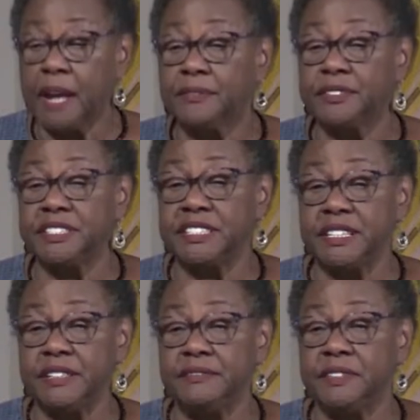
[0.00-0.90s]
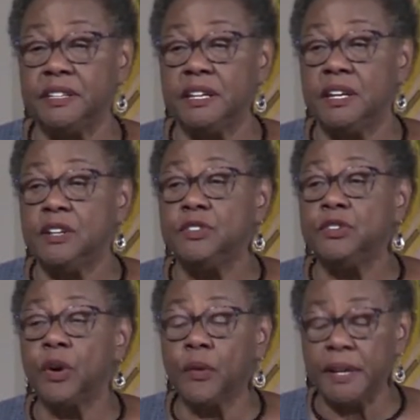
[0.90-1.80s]
have received,
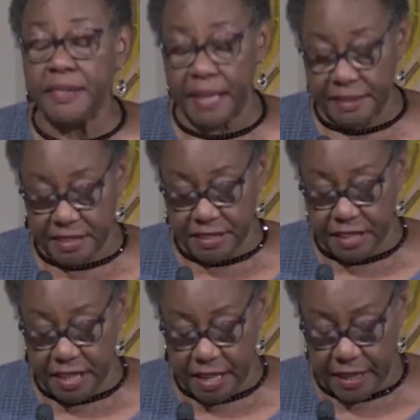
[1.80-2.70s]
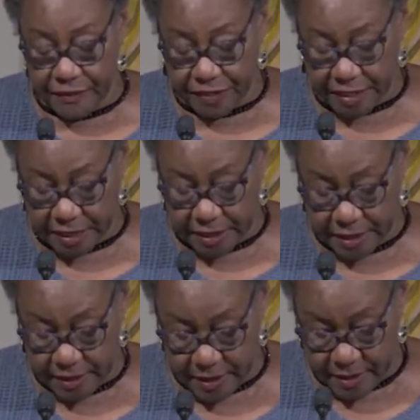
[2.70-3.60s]
knowing that the infinite
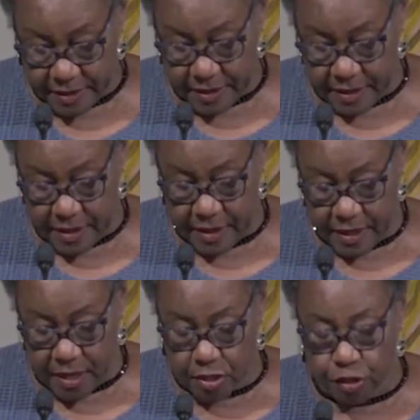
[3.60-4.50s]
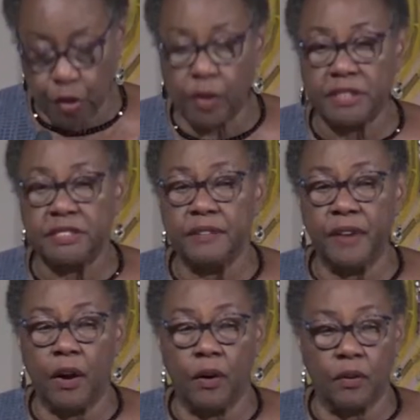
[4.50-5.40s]
source of
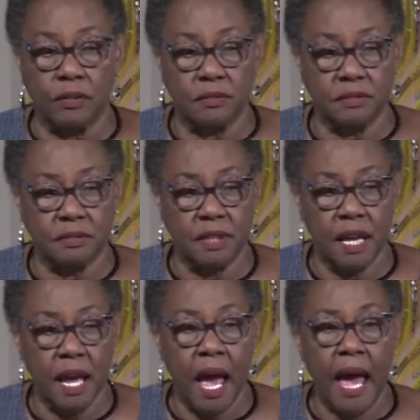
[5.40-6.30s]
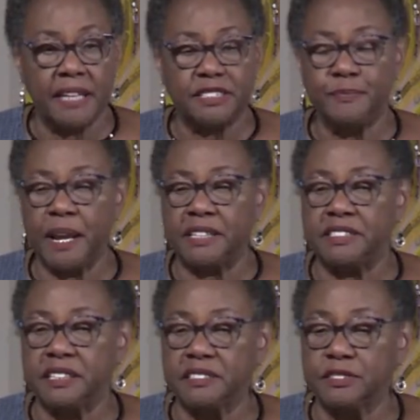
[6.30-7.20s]
all has
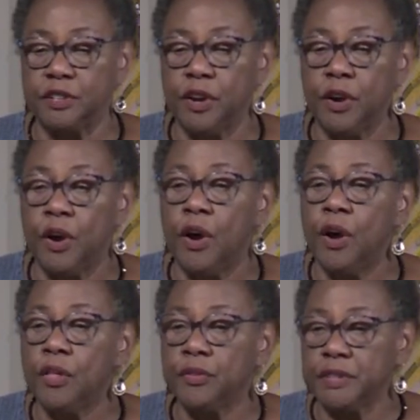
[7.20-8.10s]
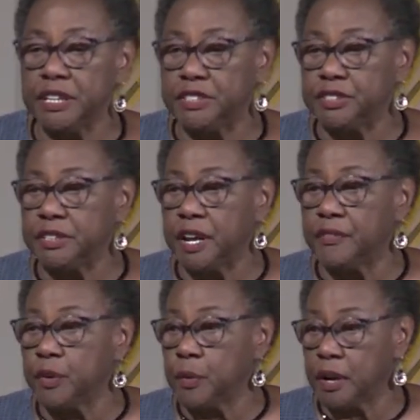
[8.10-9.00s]
blessed us through each and
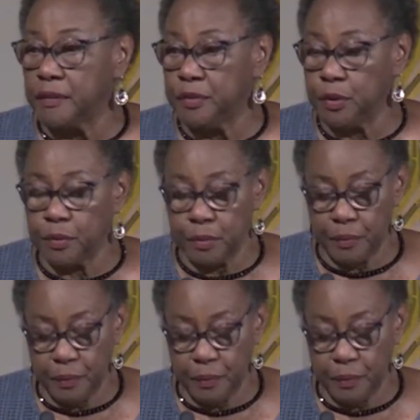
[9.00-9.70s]
every one of you.